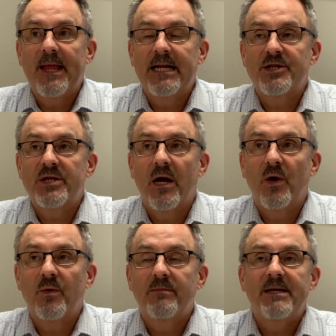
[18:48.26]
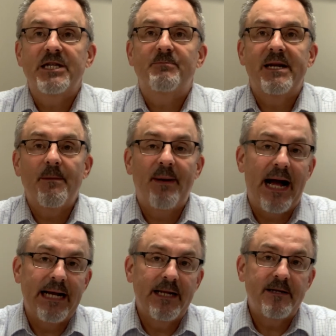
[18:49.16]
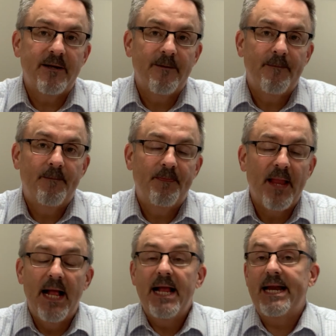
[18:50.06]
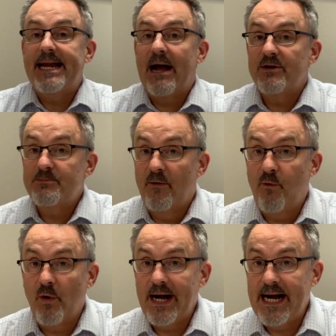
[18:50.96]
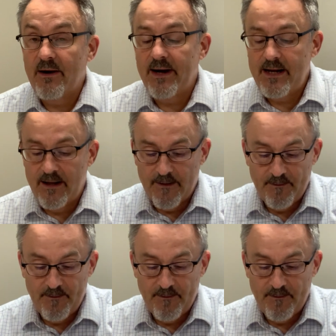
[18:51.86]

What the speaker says: And so he's been to Pilate, and now he's before Herod.